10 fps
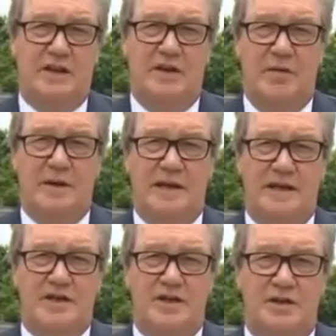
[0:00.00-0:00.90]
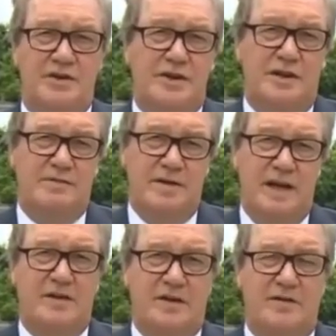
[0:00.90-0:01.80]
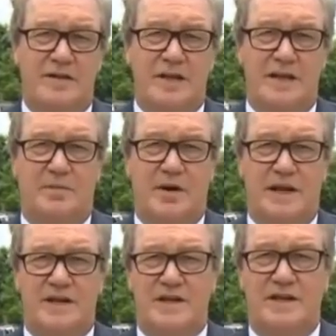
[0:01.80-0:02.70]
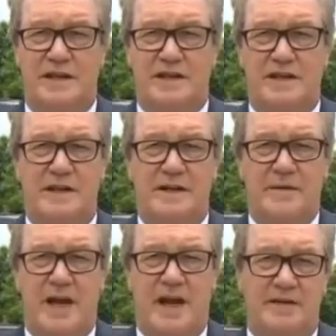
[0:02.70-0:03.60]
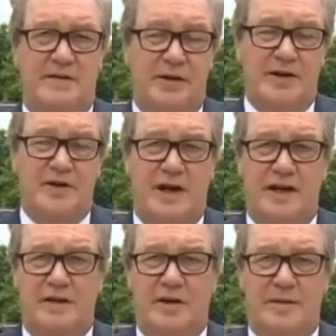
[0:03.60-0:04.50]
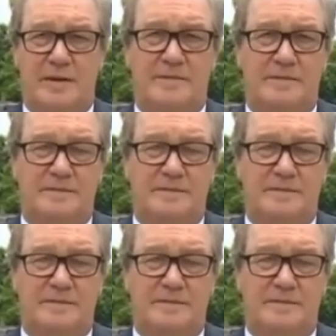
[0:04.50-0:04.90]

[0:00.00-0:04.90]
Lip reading: economic issues and obviously Brexit and the free trade agreement.